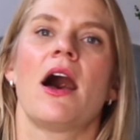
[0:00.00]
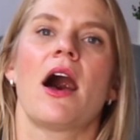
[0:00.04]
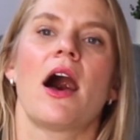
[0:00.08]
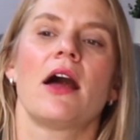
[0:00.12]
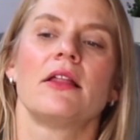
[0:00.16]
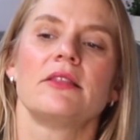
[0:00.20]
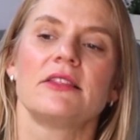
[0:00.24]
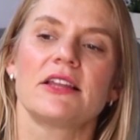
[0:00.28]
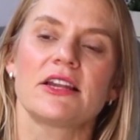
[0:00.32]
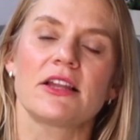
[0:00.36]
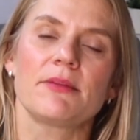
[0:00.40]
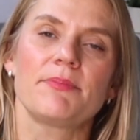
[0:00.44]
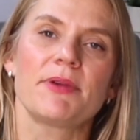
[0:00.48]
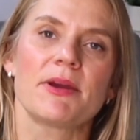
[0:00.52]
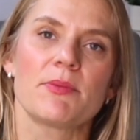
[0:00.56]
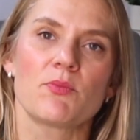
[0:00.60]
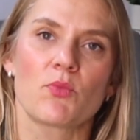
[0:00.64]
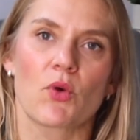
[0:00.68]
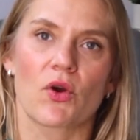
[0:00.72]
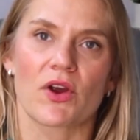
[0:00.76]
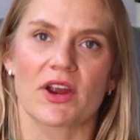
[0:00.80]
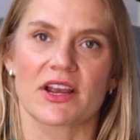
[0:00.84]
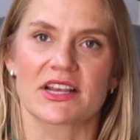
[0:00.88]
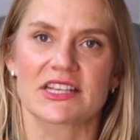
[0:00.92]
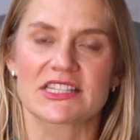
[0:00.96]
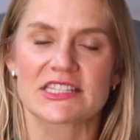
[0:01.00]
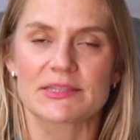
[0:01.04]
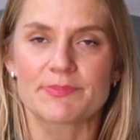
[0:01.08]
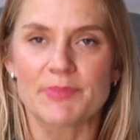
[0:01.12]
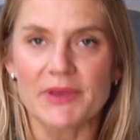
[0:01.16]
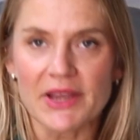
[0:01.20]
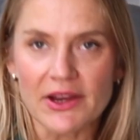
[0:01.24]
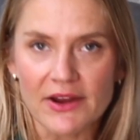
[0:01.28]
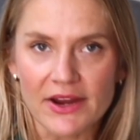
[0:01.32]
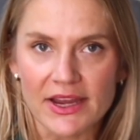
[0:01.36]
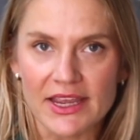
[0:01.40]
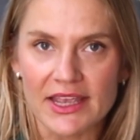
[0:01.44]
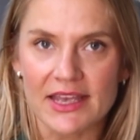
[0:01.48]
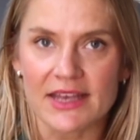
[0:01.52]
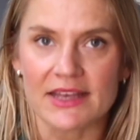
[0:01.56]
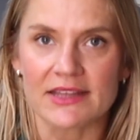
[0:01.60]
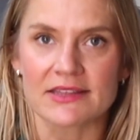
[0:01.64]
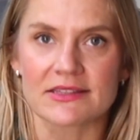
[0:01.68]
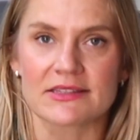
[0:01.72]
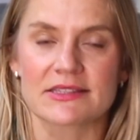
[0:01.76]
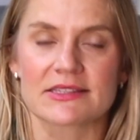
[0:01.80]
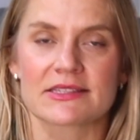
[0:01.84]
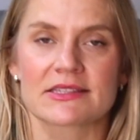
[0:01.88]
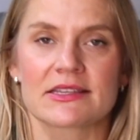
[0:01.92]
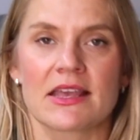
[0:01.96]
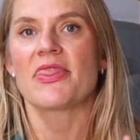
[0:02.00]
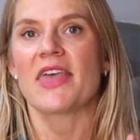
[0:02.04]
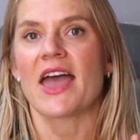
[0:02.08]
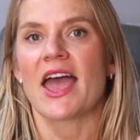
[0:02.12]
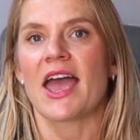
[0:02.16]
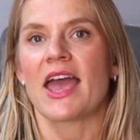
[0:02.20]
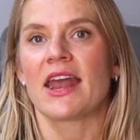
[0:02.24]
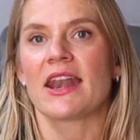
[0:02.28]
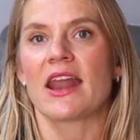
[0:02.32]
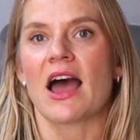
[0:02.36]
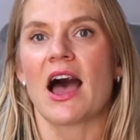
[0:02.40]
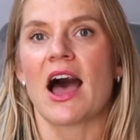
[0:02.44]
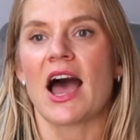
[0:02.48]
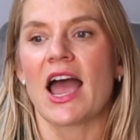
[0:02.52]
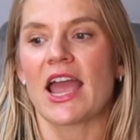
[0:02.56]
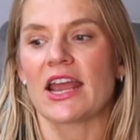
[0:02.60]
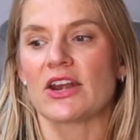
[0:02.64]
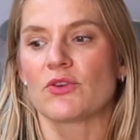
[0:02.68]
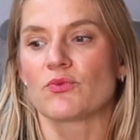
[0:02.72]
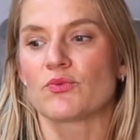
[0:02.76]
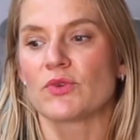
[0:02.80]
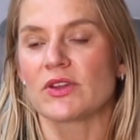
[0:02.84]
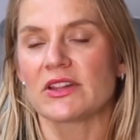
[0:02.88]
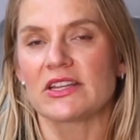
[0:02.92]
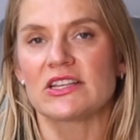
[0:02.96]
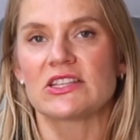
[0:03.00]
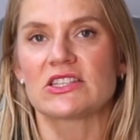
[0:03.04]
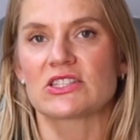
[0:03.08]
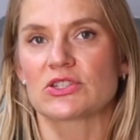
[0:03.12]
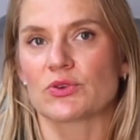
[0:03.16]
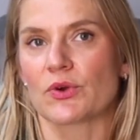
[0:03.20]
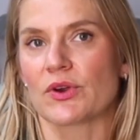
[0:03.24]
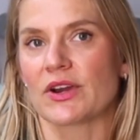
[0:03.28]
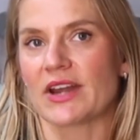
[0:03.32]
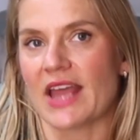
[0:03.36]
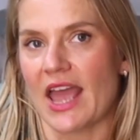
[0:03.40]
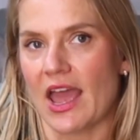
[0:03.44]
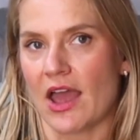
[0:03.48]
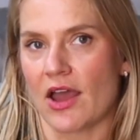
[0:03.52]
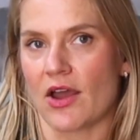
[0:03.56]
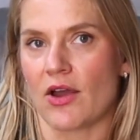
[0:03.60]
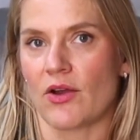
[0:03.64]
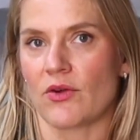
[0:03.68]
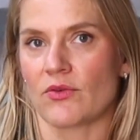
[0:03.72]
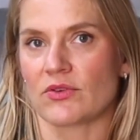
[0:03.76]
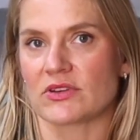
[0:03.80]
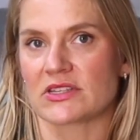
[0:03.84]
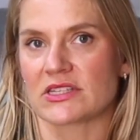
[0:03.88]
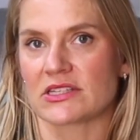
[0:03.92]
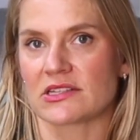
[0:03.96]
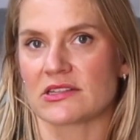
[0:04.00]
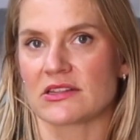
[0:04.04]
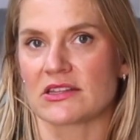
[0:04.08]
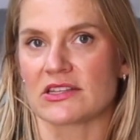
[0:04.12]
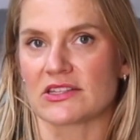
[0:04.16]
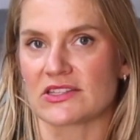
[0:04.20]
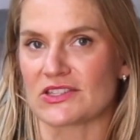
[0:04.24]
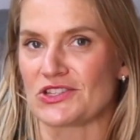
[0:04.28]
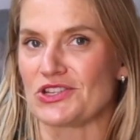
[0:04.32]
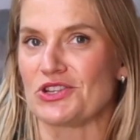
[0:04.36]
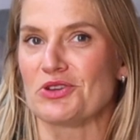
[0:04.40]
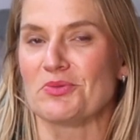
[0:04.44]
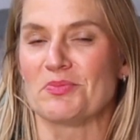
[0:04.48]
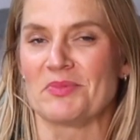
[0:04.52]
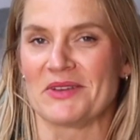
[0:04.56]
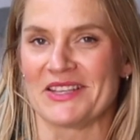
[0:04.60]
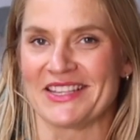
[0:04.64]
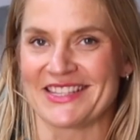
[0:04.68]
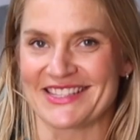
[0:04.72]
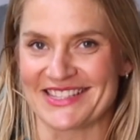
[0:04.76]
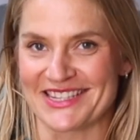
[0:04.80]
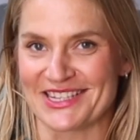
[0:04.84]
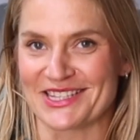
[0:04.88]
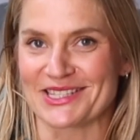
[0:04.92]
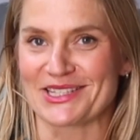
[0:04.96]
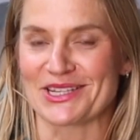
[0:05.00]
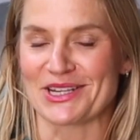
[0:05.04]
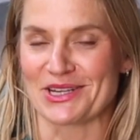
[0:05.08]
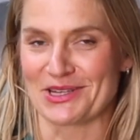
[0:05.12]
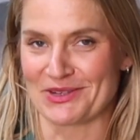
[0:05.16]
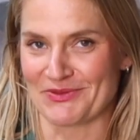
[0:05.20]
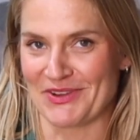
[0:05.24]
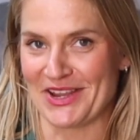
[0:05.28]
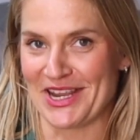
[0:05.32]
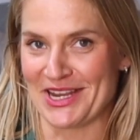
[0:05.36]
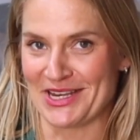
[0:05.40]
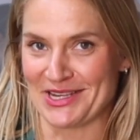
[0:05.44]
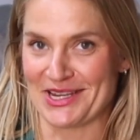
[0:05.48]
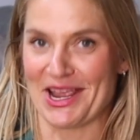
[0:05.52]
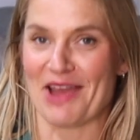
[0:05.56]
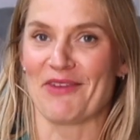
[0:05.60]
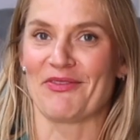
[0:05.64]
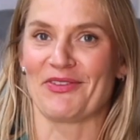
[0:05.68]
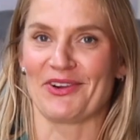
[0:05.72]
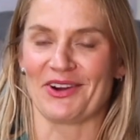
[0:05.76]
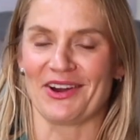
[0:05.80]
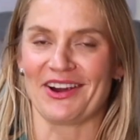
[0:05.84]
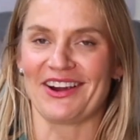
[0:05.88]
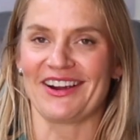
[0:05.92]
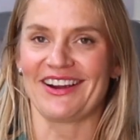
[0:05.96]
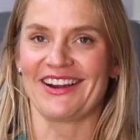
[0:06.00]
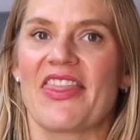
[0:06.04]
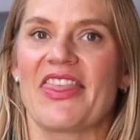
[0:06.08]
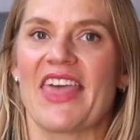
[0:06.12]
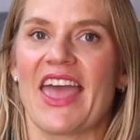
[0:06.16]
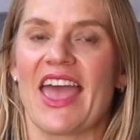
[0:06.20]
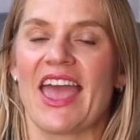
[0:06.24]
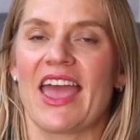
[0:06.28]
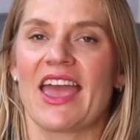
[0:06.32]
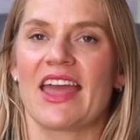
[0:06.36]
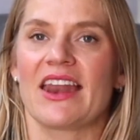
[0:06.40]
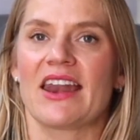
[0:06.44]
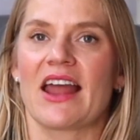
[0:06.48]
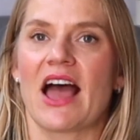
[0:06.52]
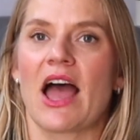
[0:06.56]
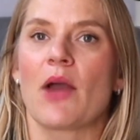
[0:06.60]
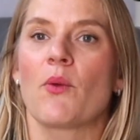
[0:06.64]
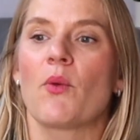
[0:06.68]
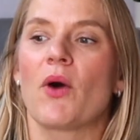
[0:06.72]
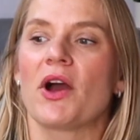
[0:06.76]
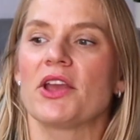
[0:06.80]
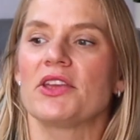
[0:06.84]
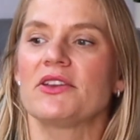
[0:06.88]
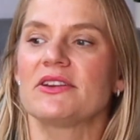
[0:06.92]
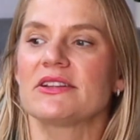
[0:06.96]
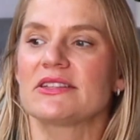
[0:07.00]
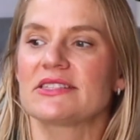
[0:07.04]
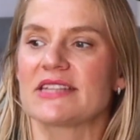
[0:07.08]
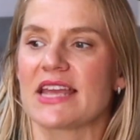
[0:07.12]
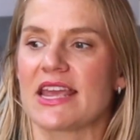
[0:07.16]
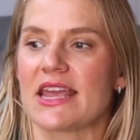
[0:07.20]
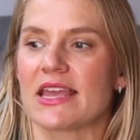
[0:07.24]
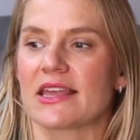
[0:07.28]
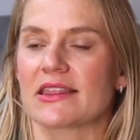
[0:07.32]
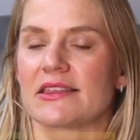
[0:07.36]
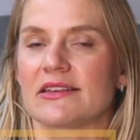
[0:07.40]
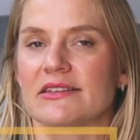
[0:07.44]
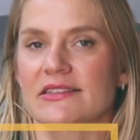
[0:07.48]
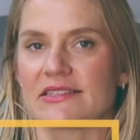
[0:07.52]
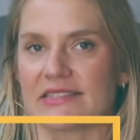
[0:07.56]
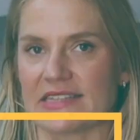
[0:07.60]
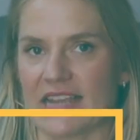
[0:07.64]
a little bit more experience, then I'd really sort out this new business endeavor, then I want you to take this